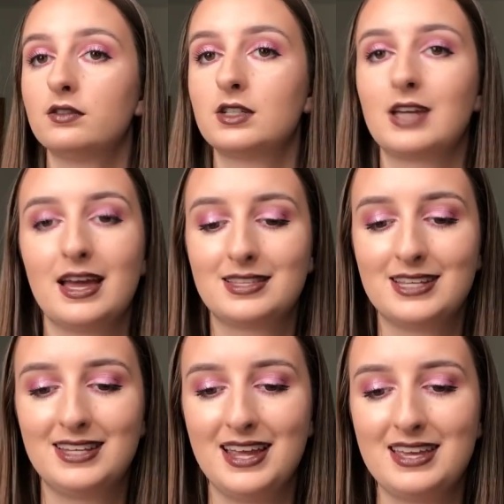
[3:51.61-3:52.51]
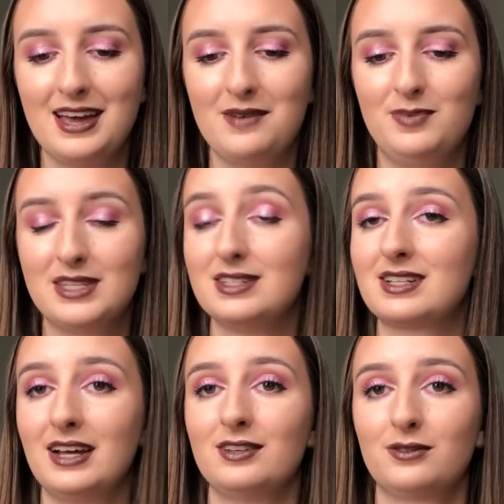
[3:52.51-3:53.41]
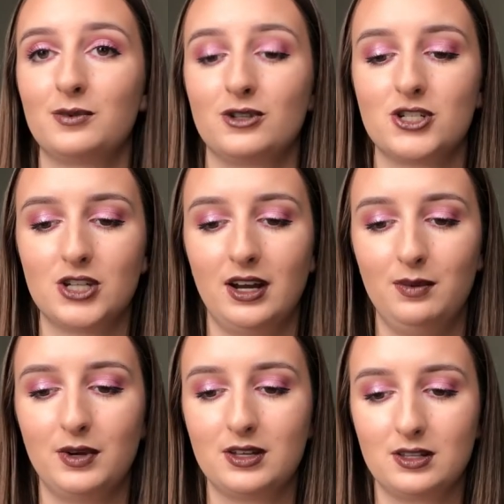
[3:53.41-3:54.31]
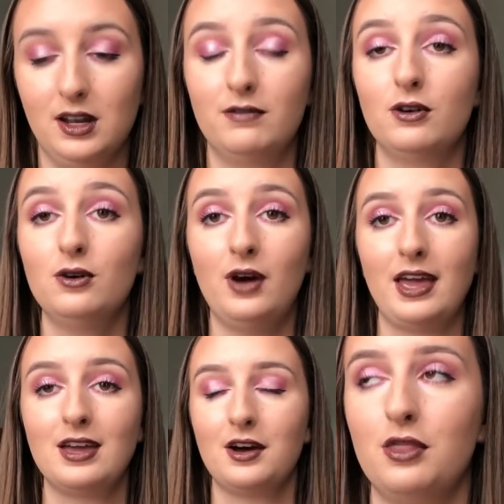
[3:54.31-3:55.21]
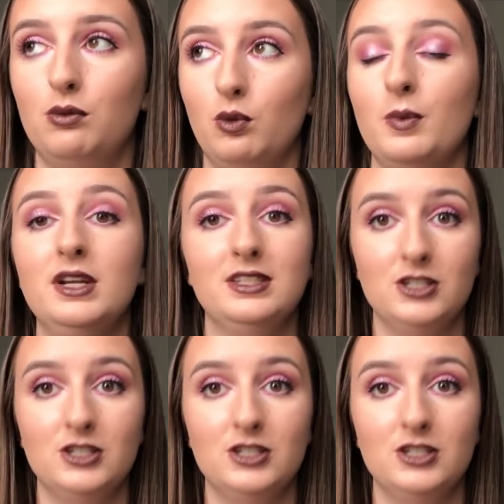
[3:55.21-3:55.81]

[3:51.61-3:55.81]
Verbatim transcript: to get to take a business class from Kris Jenner, because love her or hate her, the woman is a